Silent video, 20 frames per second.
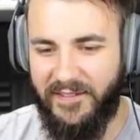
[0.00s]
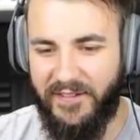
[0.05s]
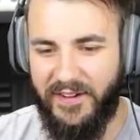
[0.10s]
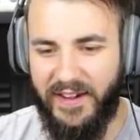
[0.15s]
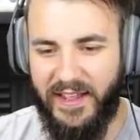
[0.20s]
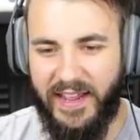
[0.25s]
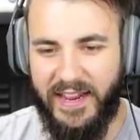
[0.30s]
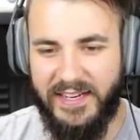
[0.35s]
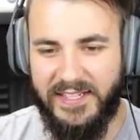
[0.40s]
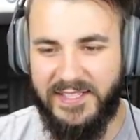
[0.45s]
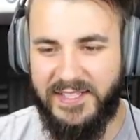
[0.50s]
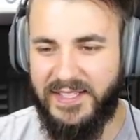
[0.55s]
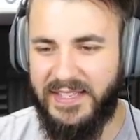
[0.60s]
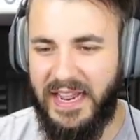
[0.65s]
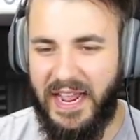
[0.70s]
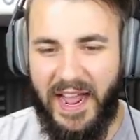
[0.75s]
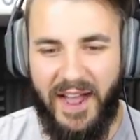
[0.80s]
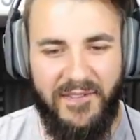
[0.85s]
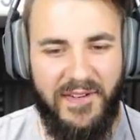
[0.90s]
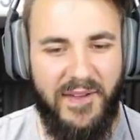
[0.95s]
even know how to...
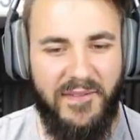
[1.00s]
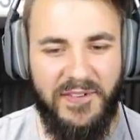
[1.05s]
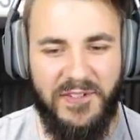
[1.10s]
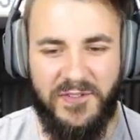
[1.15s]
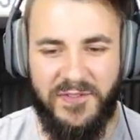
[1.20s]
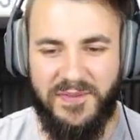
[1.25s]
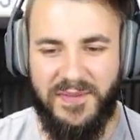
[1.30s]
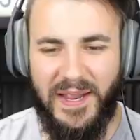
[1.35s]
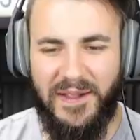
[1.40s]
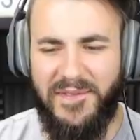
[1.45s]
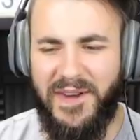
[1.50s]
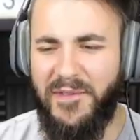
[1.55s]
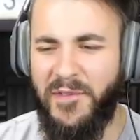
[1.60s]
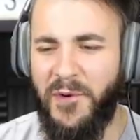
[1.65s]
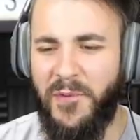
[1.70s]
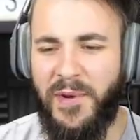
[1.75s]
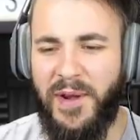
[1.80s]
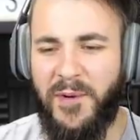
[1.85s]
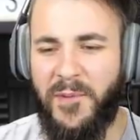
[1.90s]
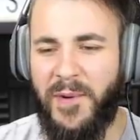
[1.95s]
I've never, I've
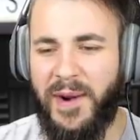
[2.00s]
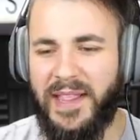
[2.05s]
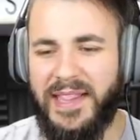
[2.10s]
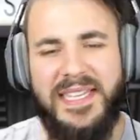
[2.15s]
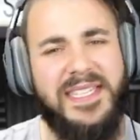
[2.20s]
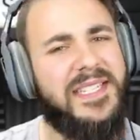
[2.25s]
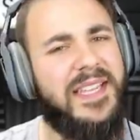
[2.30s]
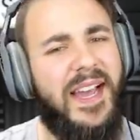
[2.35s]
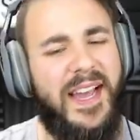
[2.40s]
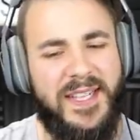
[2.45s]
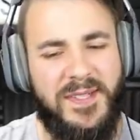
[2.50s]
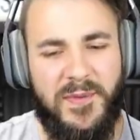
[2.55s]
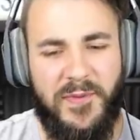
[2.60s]
never ridden one of these guys